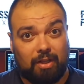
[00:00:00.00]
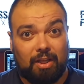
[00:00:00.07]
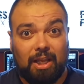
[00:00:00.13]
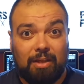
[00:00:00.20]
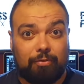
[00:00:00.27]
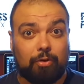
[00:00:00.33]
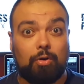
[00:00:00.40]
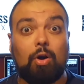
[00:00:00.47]

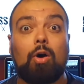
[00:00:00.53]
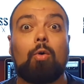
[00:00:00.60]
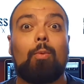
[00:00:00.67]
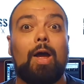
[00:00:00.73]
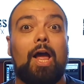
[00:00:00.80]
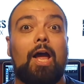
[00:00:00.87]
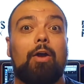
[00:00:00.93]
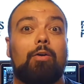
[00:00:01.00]
If you're not
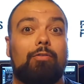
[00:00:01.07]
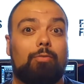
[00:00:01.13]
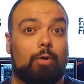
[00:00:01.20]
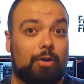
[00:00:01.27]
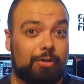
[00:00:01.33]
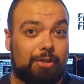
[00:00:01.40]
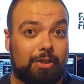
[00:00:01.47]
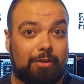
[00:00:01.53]
aware of what
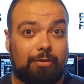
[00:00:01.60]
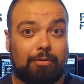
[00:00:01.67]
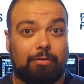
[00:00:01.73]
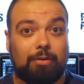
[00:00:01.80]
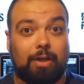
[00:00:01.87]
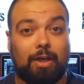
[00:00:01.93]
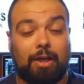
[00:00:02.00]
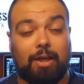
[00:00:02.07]
I do,
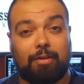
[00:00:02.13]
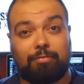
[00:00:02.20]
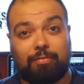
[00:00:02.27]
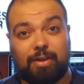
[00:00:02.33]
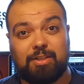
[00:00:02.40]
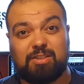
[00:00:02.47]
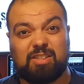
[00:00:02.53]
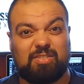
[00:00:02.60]

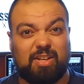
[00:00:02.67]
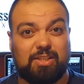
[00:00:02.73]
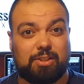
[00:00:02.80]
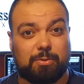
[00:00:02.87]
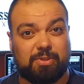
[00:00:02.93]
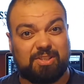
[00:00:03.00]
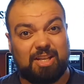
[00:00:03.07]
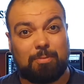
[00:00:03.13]
Faceless Fencer
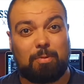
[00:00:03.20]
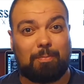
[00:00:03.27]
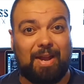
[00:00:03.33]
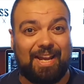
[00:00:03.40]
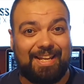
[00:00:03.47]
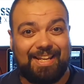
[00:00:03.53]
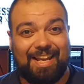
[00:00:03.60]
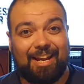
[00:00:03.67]
was set up about
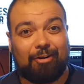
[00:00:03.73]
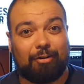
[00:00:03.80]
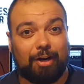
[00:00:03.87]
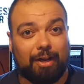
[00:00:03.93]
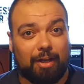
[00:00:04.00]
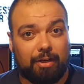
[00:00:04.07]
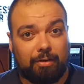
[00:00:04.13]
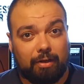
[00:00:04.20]
a year
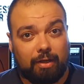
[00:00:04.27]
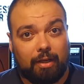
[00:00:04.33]
ago,